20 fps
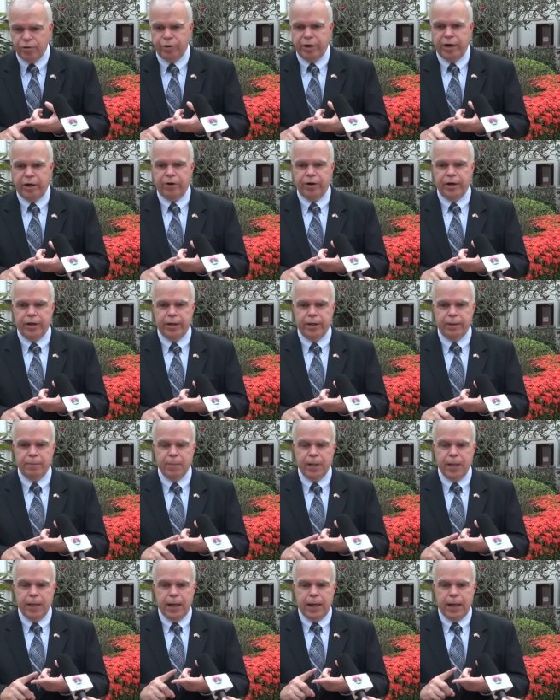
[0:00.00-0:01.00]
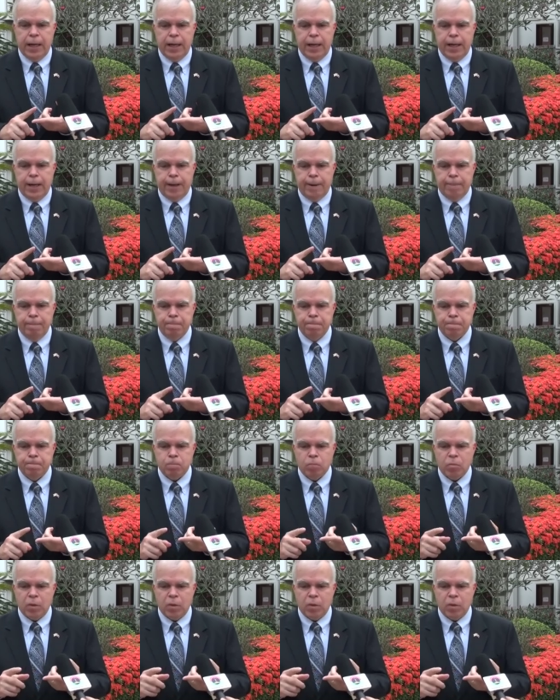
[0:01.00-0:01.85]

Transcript: other area, um,